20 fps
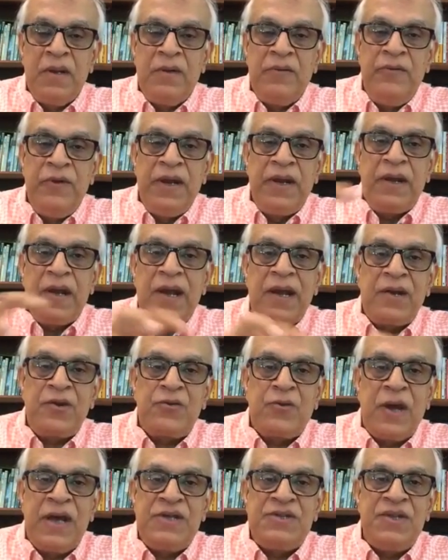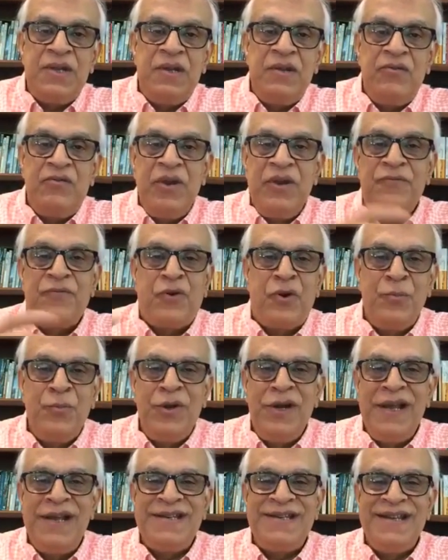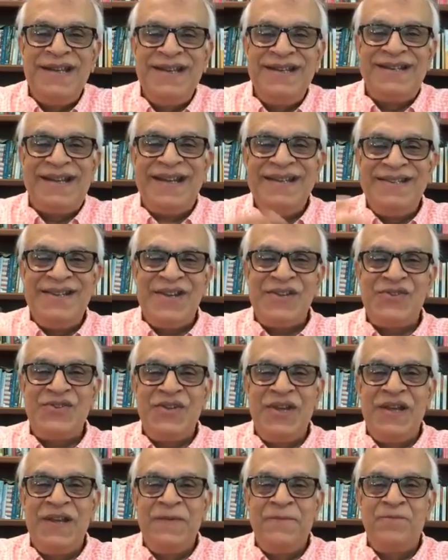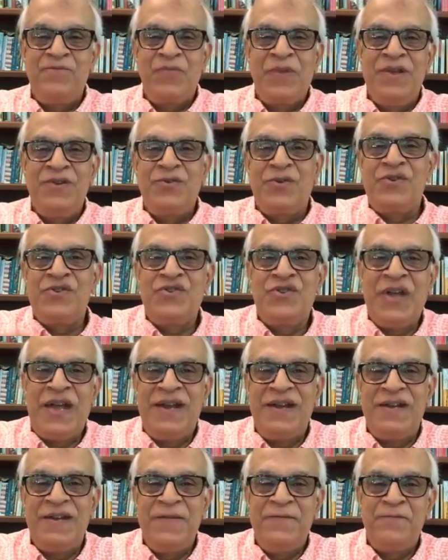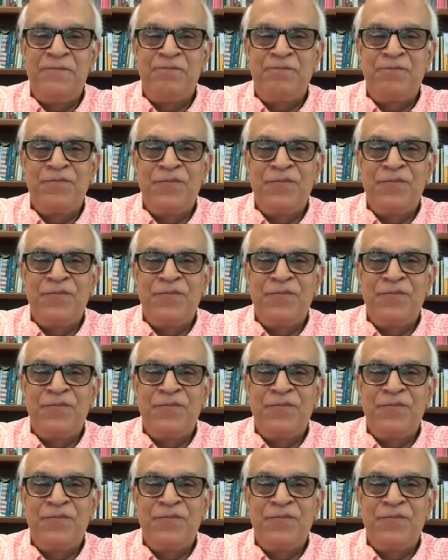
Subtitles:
recharacterizing, reformulating, digesting into Christianity.